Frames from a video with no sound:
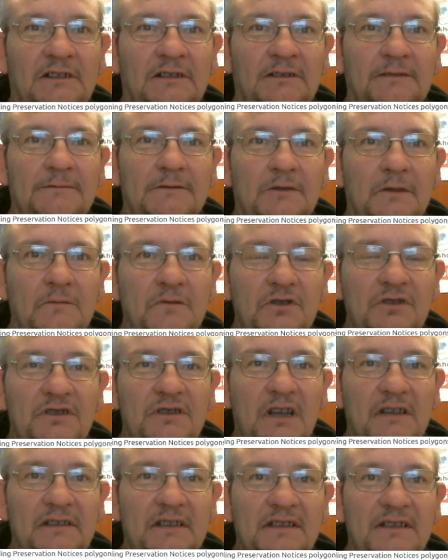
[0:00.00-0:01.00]
so I've just
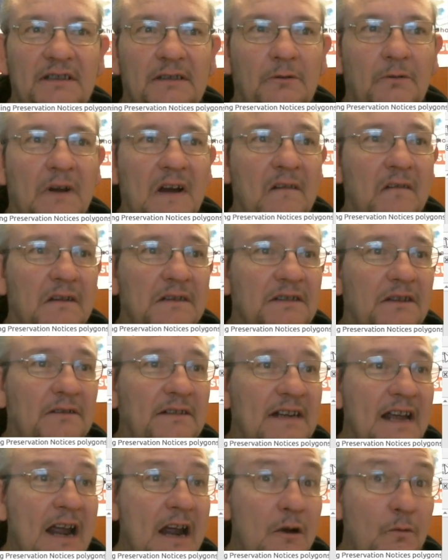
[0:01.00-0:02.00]
done this little area. So
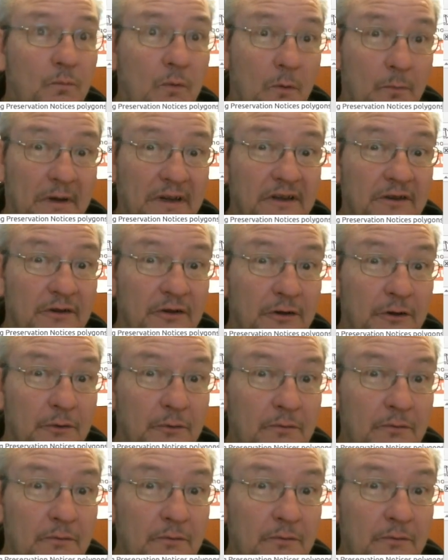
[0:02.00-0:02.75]
now what we can do